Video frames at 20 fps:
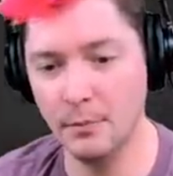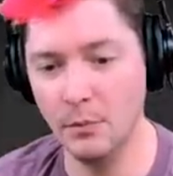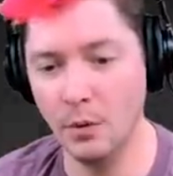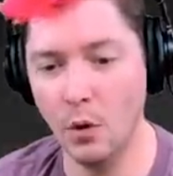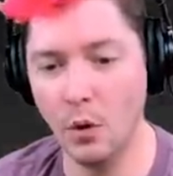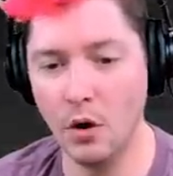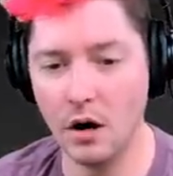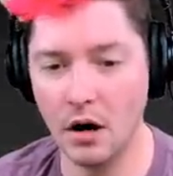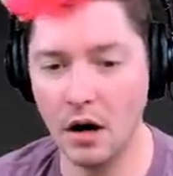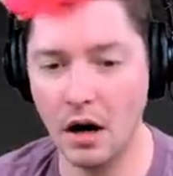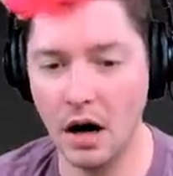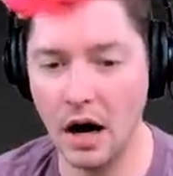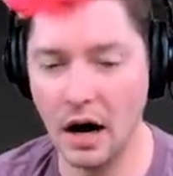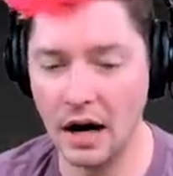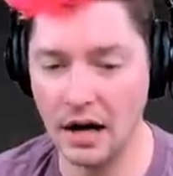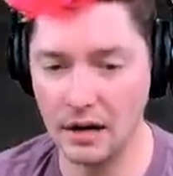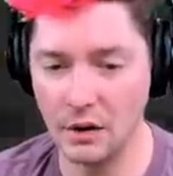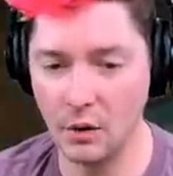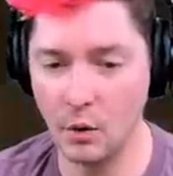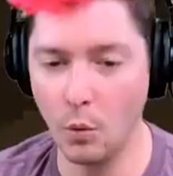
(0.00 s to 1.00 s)
more
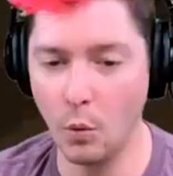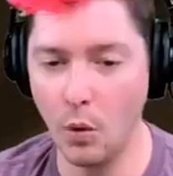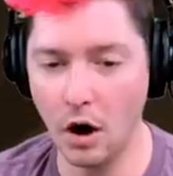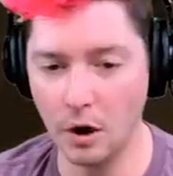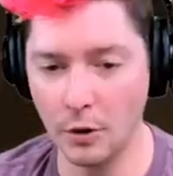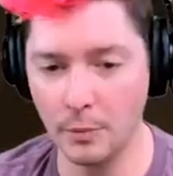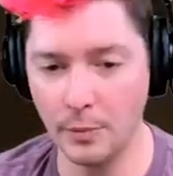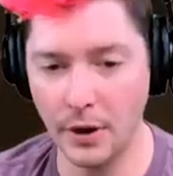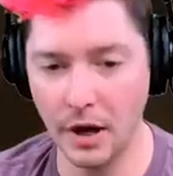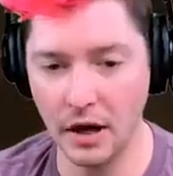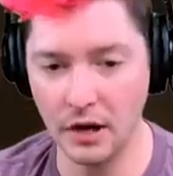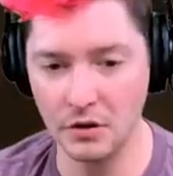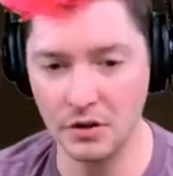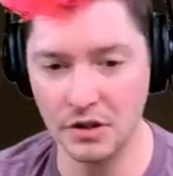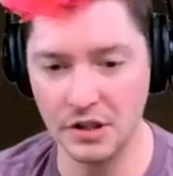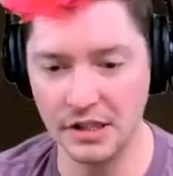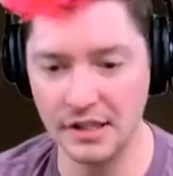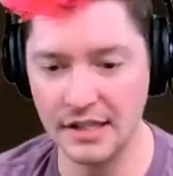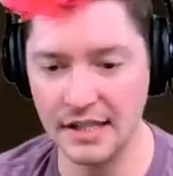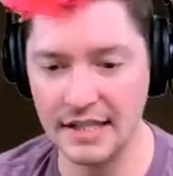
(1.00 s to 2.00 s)
uh, water
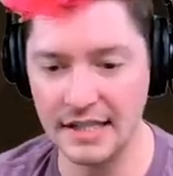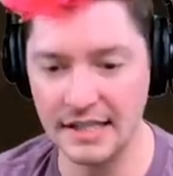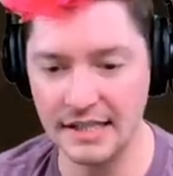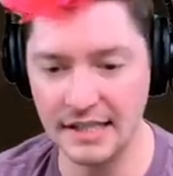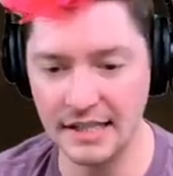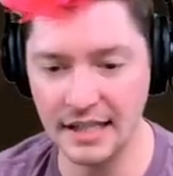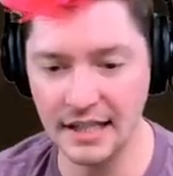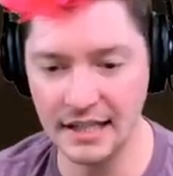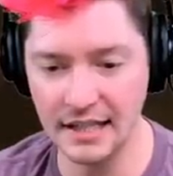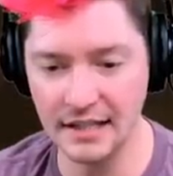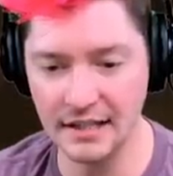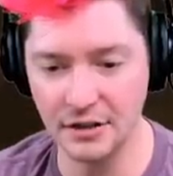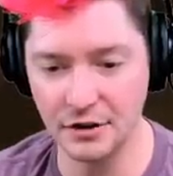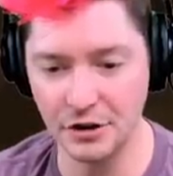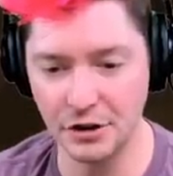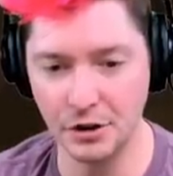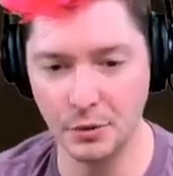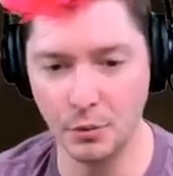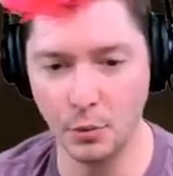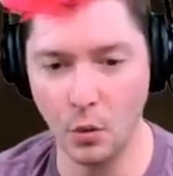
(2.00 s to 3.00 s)
bottles is in the ceiling. There
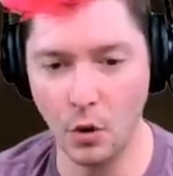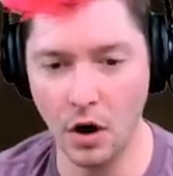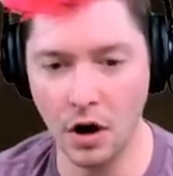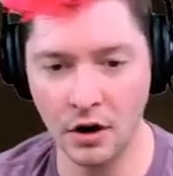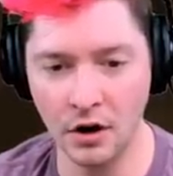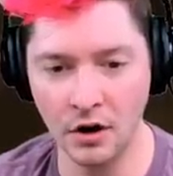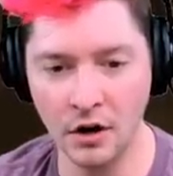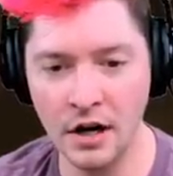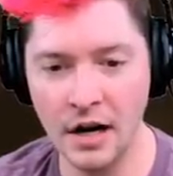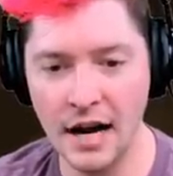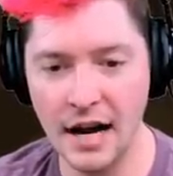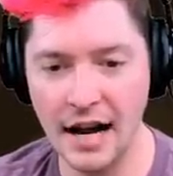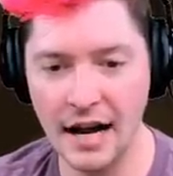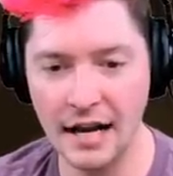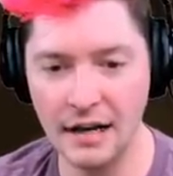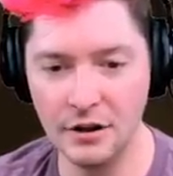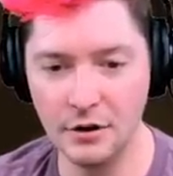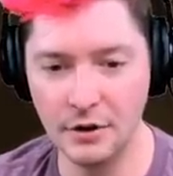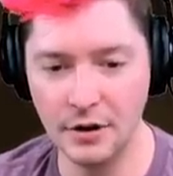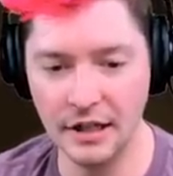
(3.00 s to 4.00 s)
is some water,
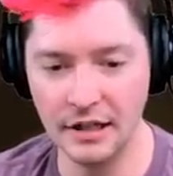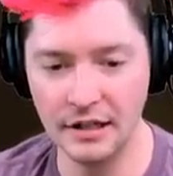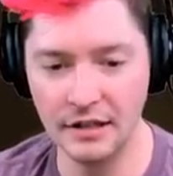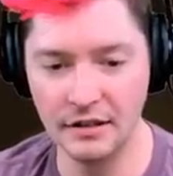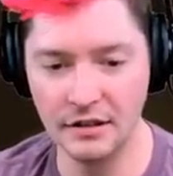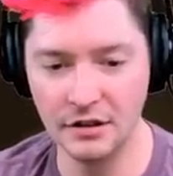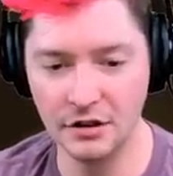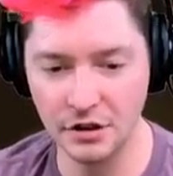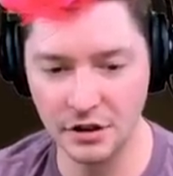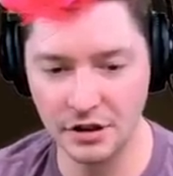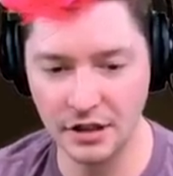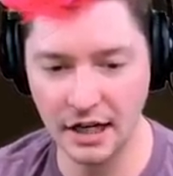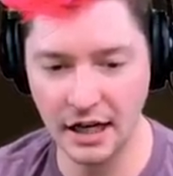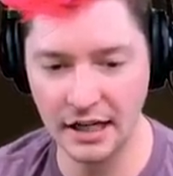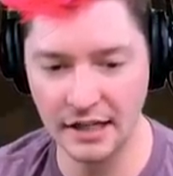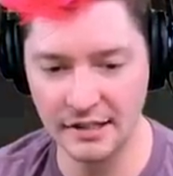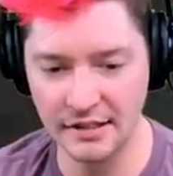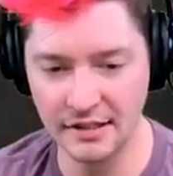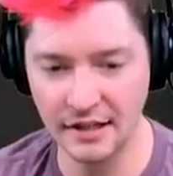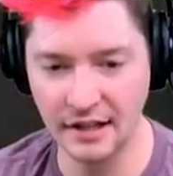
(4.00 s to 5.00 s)
and you can just
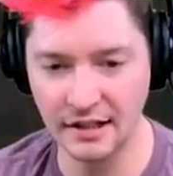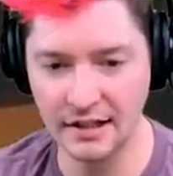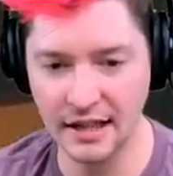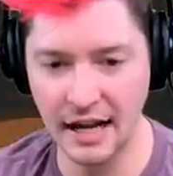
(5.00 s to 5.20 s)
kind of suck